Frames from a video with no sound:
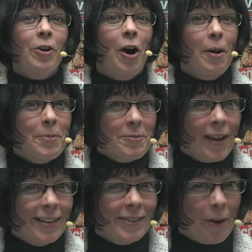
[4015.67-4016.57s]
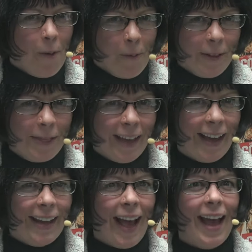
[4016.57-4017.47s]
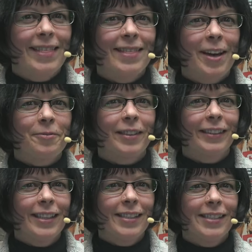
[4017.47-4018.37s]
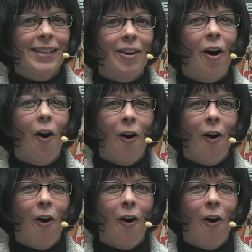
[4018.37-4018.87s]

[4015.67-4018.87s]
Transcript: copyrighted the whole thing and then released it